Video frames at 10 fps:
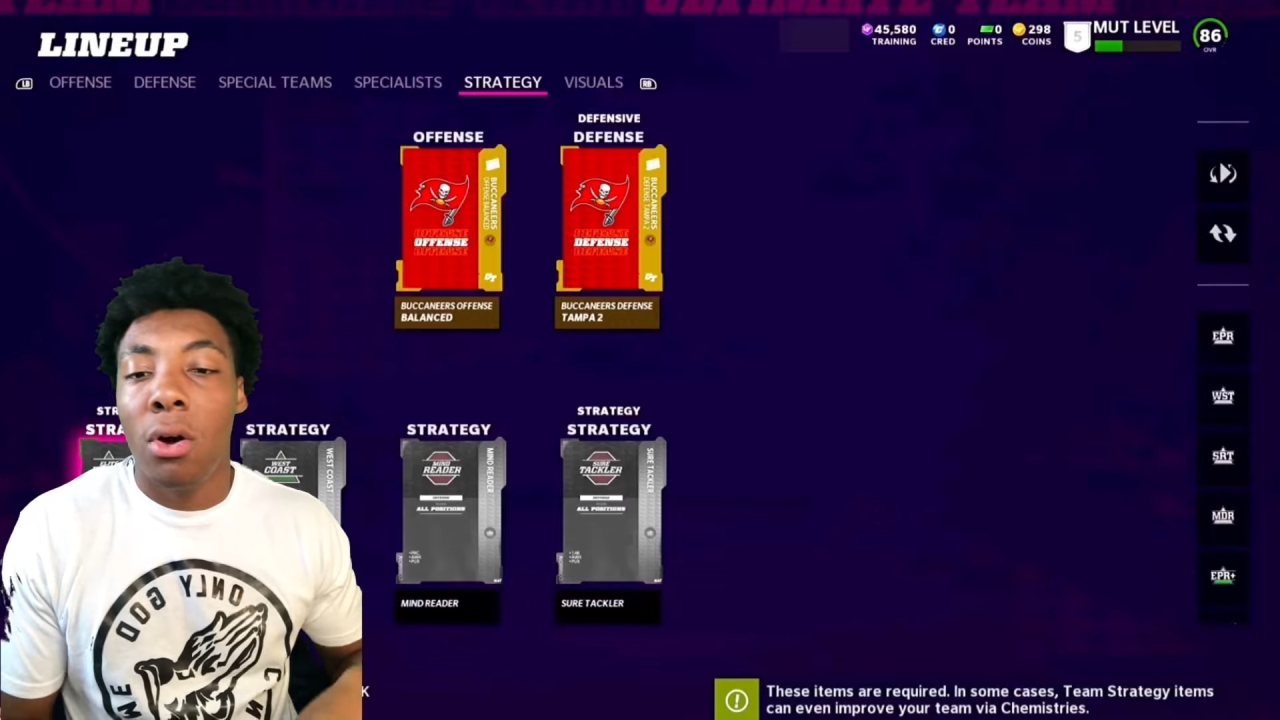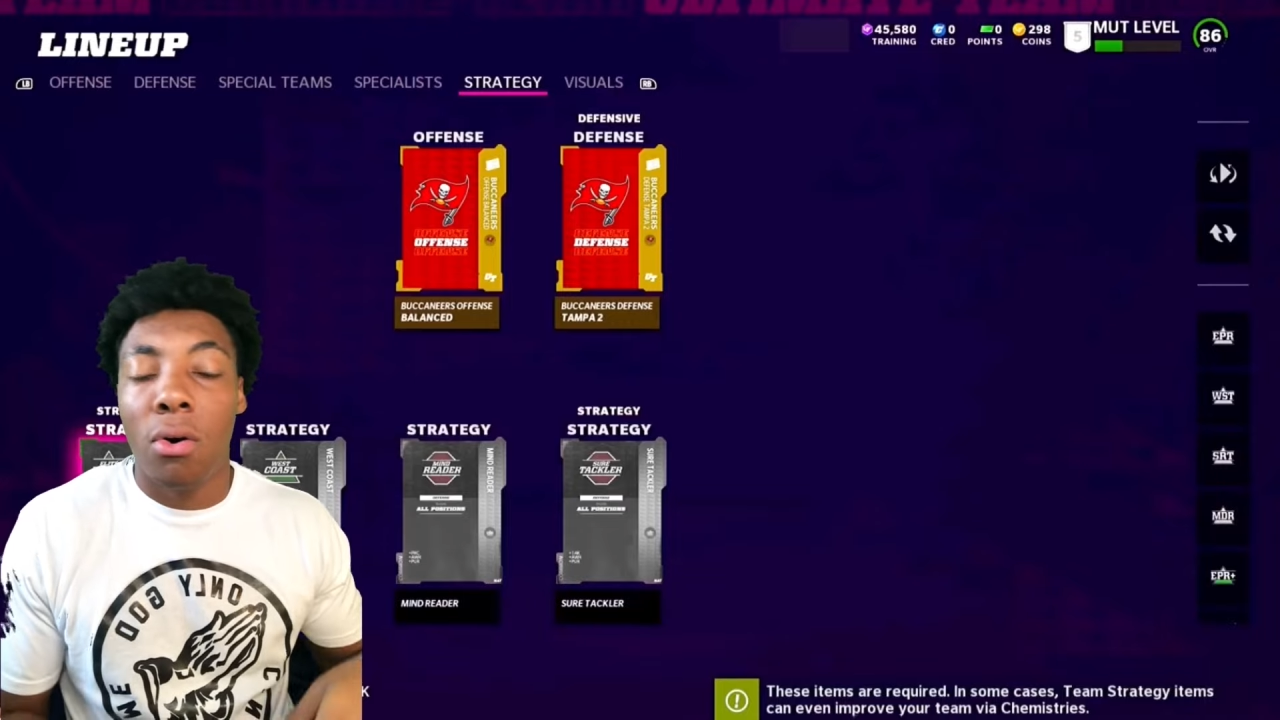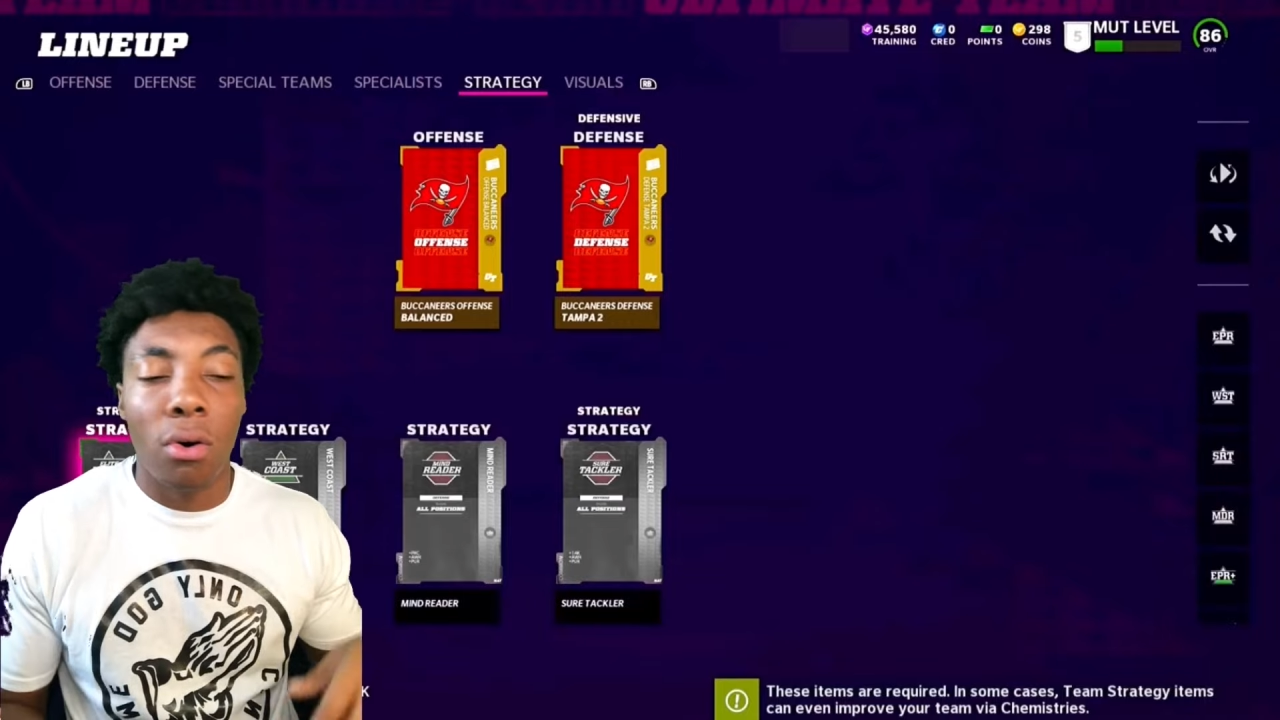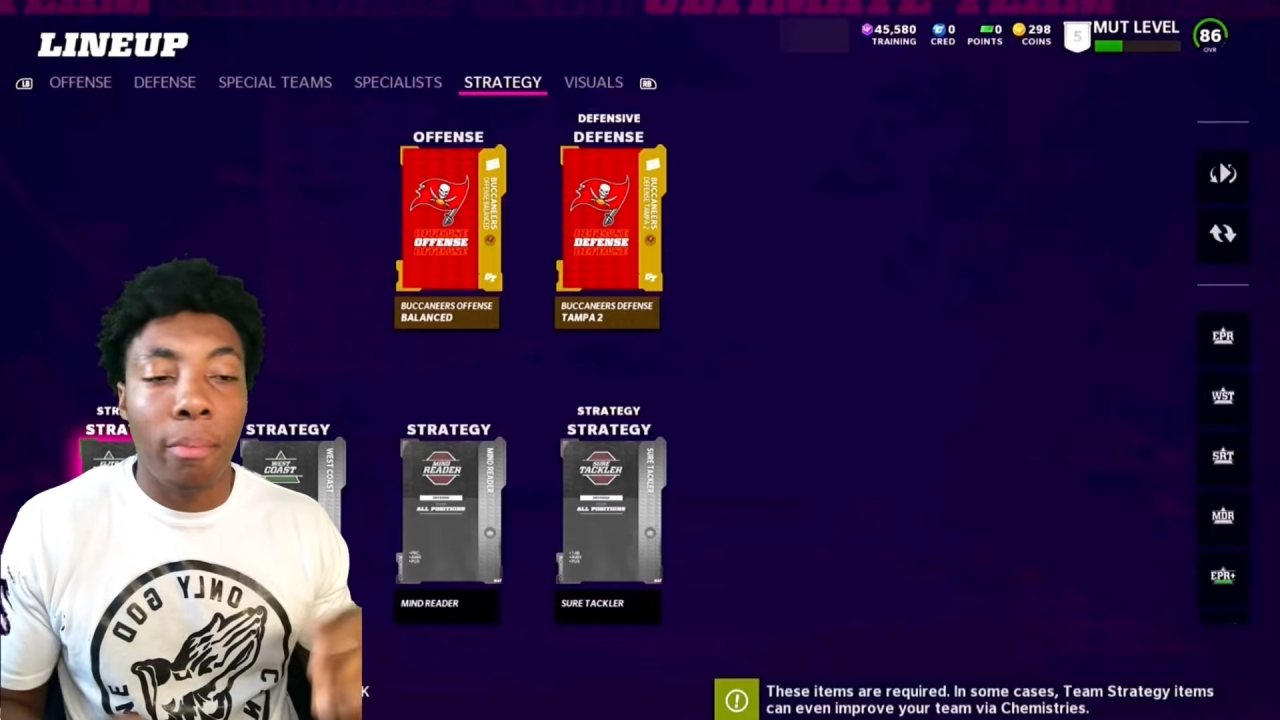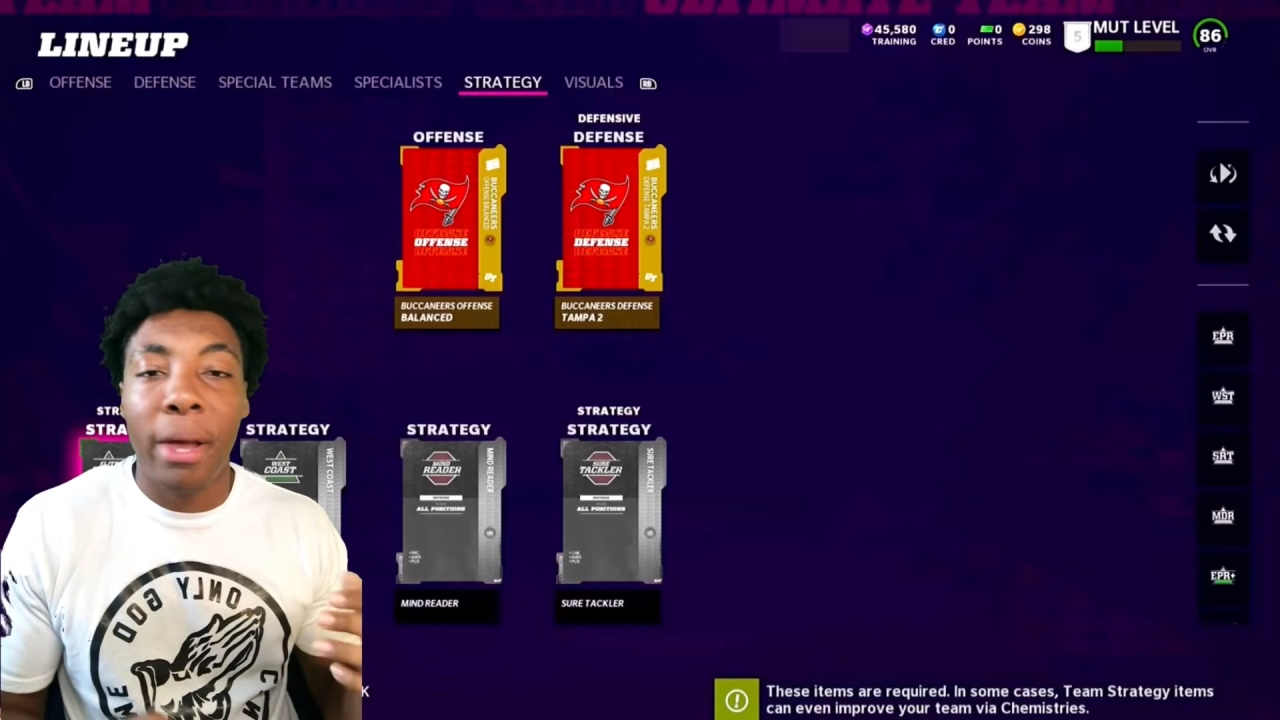
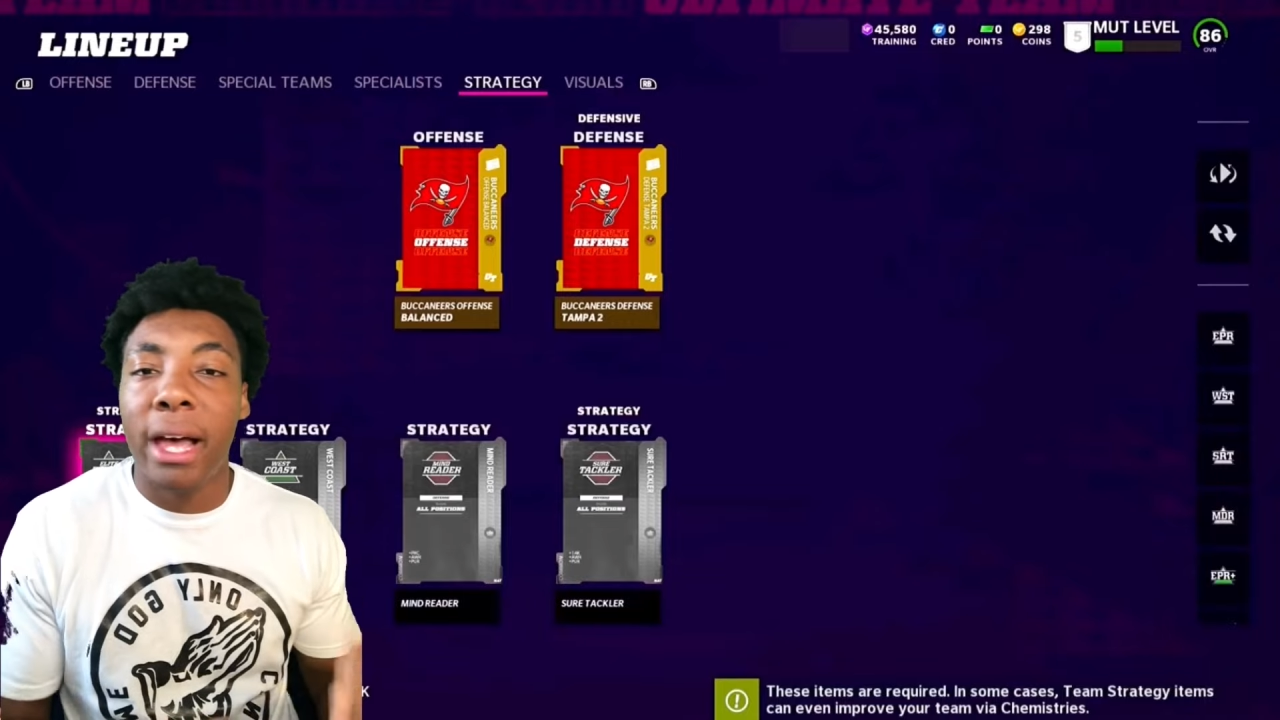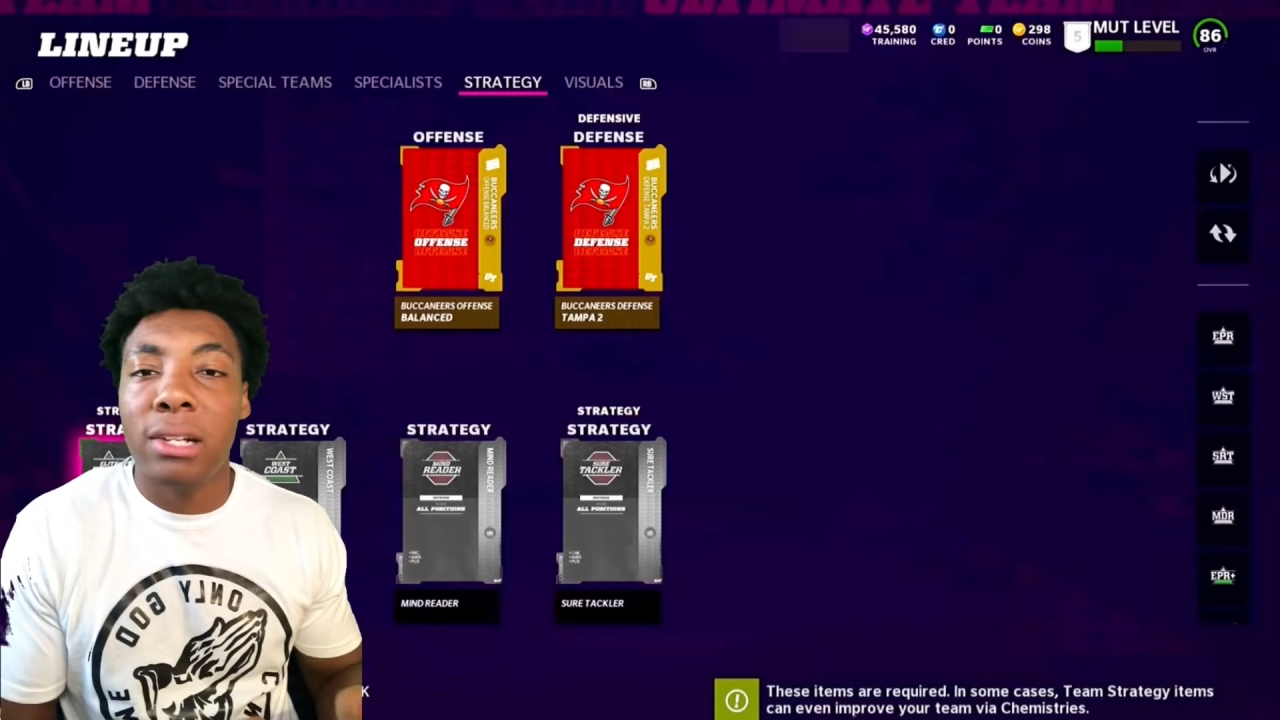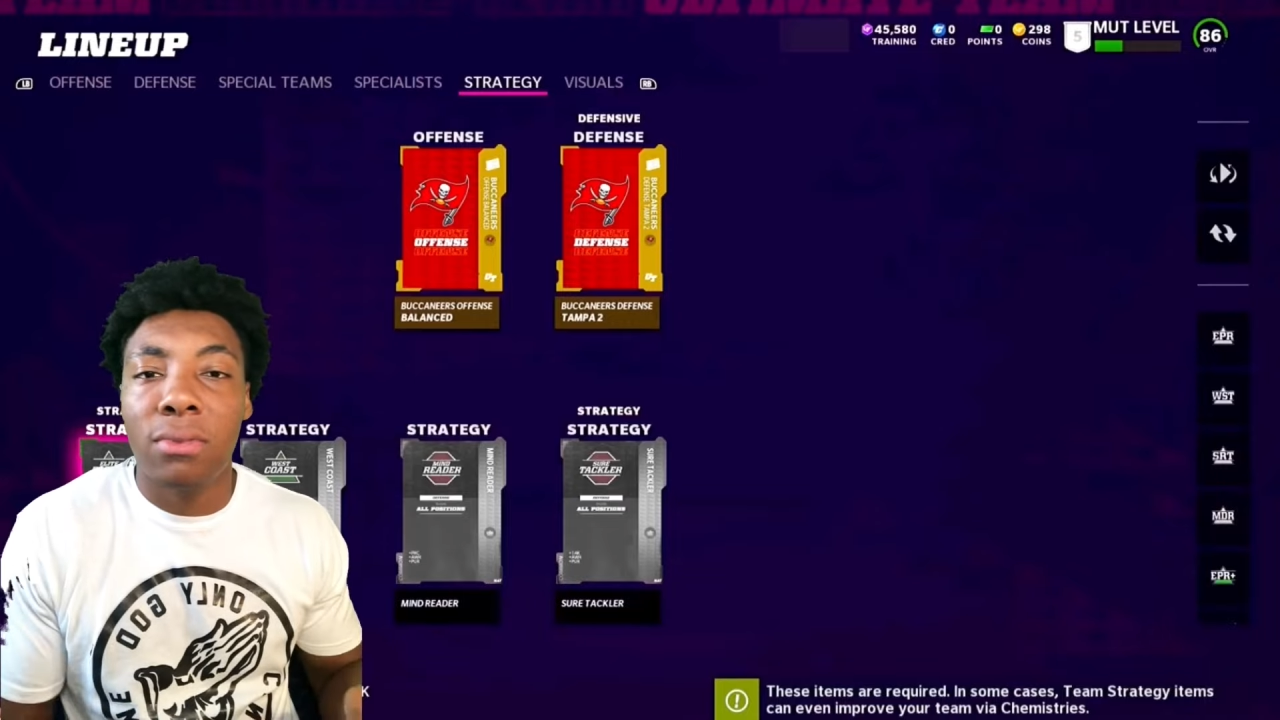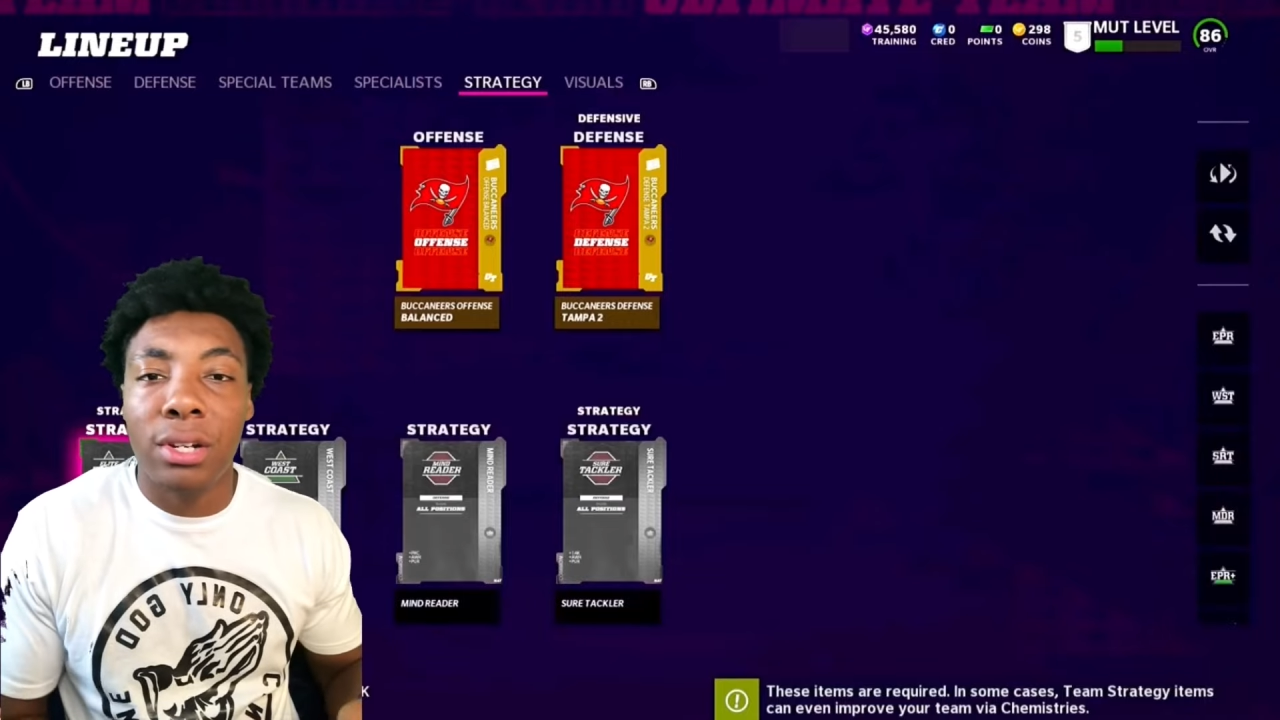or pass